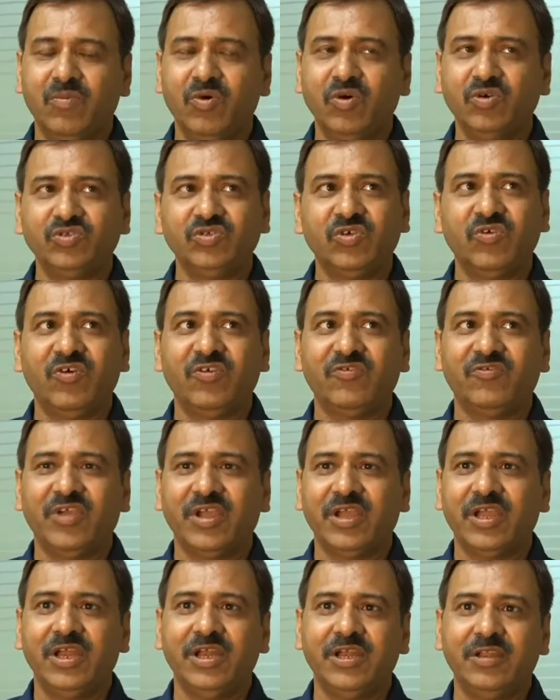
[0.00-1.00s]
Most of our
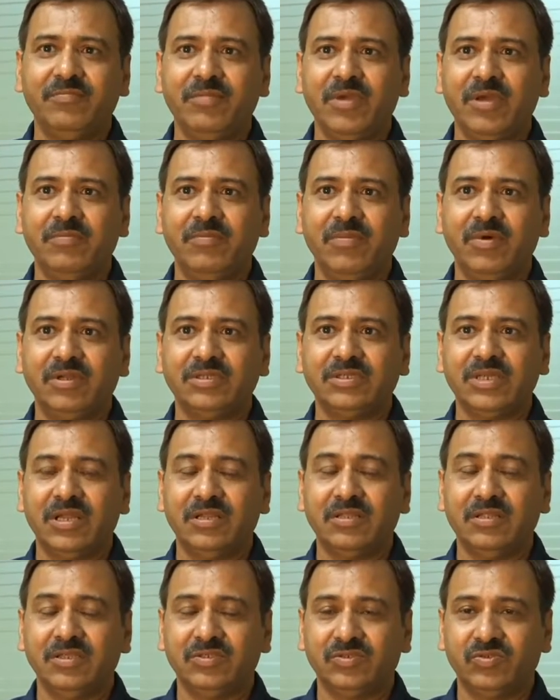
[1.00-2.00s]
faculty members are
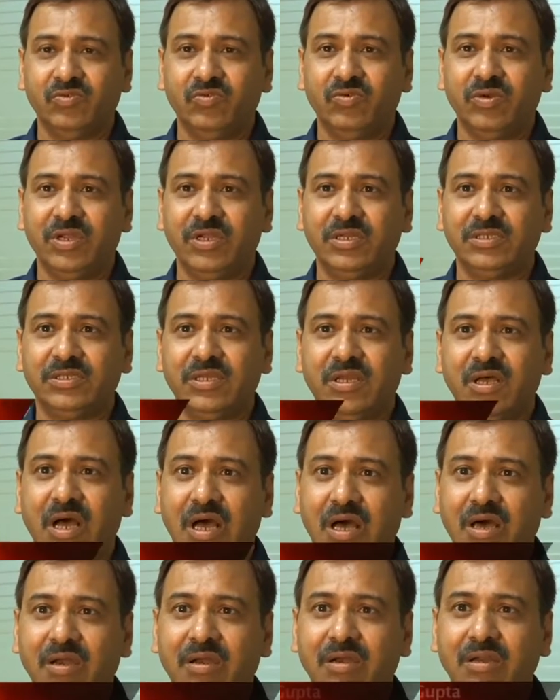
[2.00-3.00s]
the students
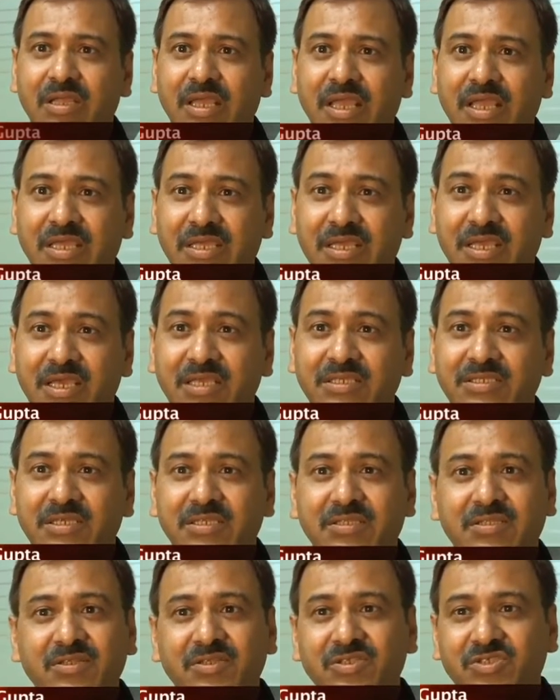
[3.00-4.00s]
are engaged
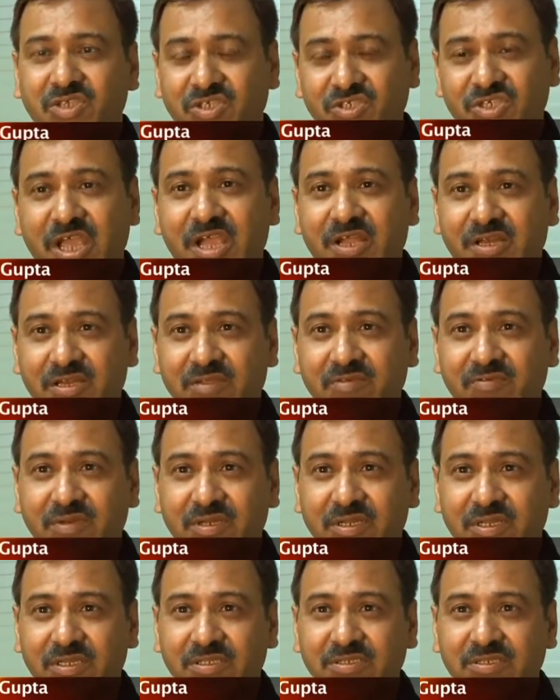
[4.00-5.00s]
in research
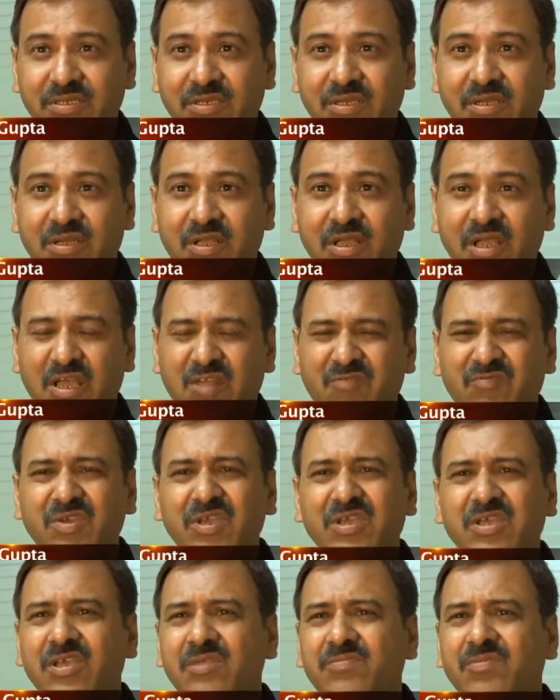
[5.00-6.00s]
activities, and
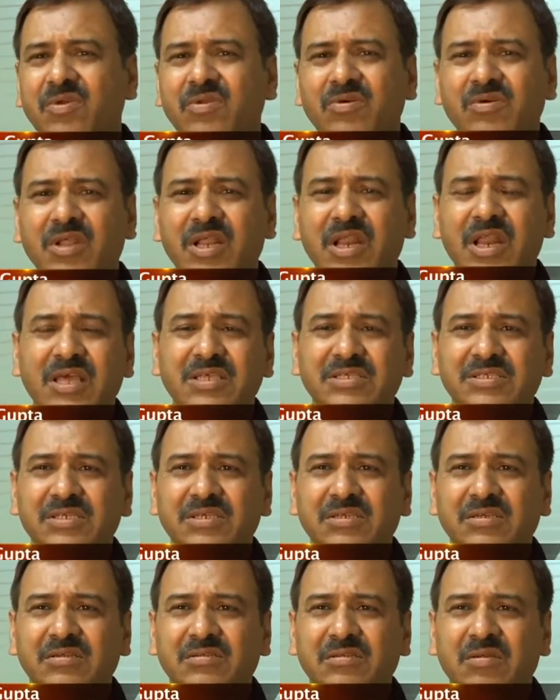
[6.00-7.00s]
we keep on
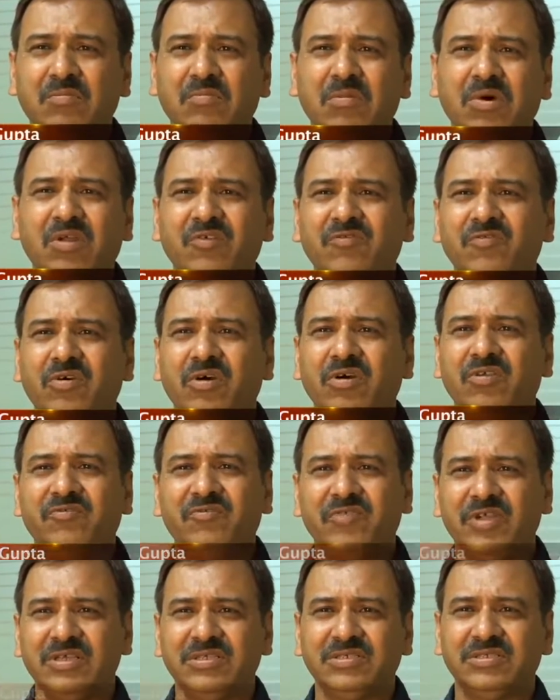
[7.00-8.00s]
organizing number of
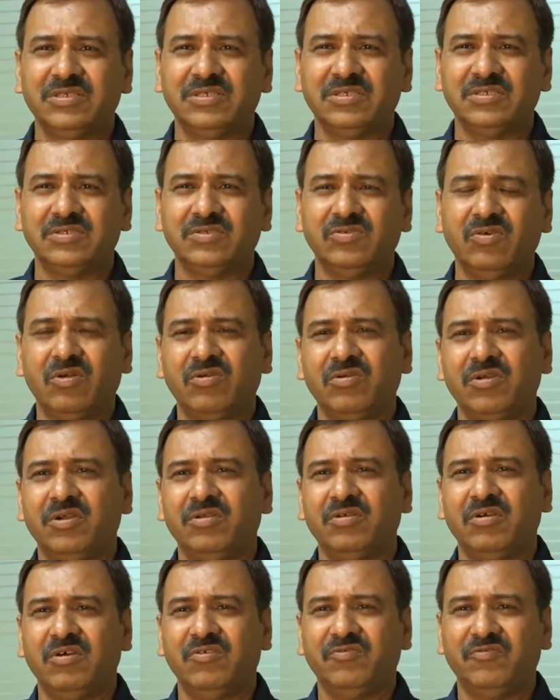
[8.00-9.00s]
conferences,
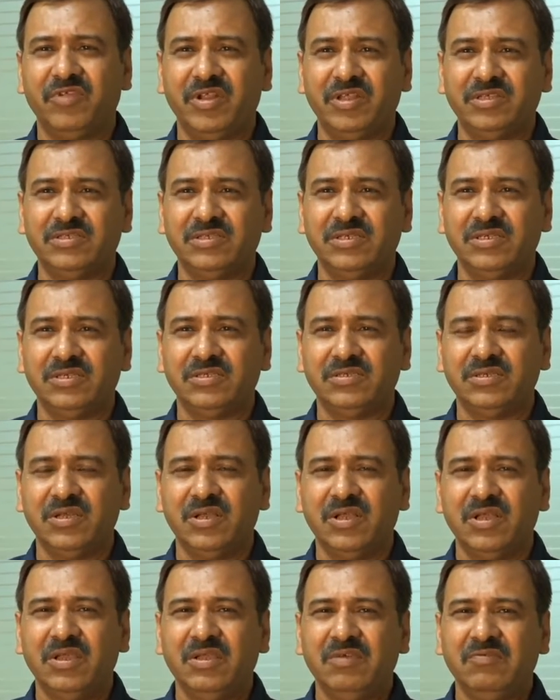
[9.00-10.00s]
doctorate conferences.
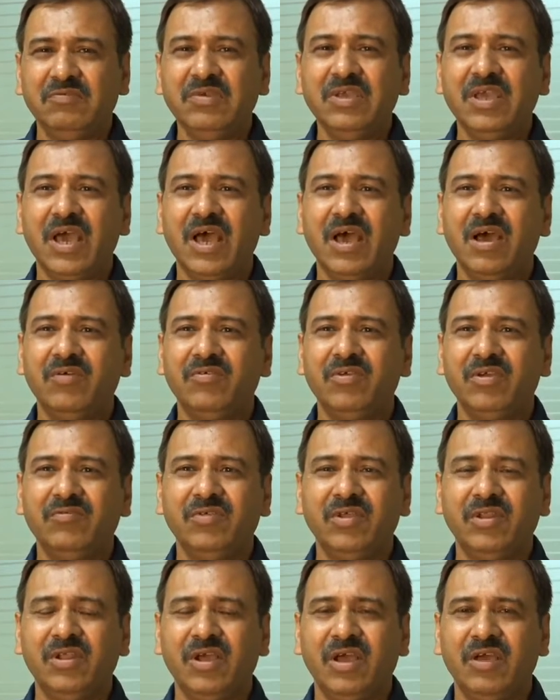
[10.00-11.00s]
We have
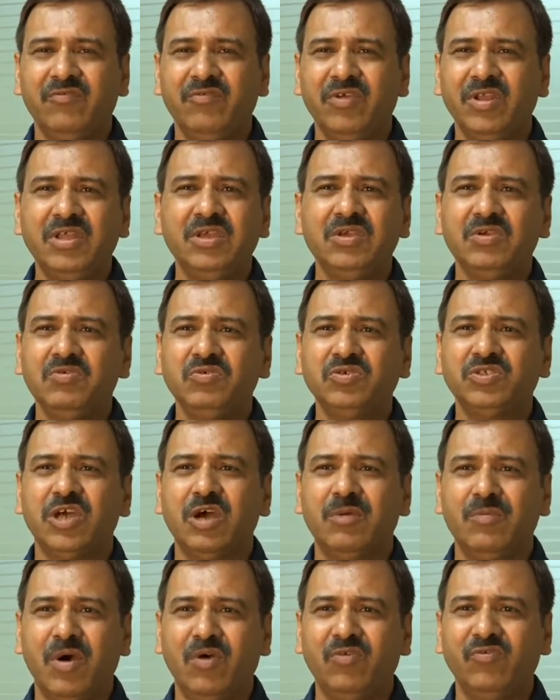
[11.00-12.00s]
even a very huge
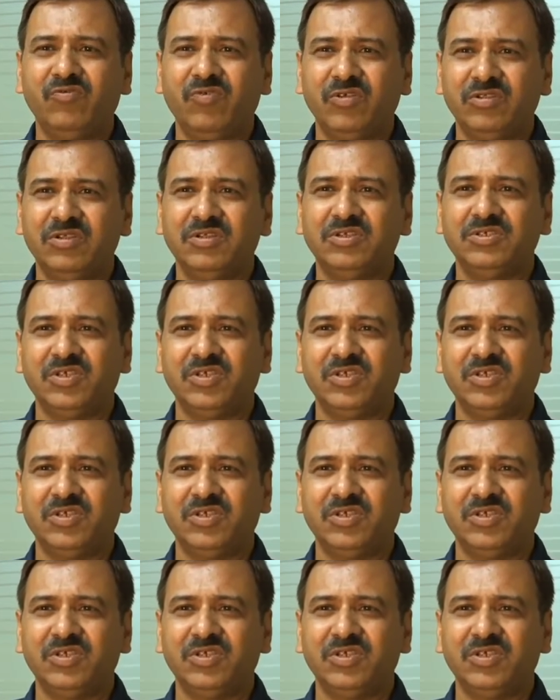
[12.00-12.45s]
amount for the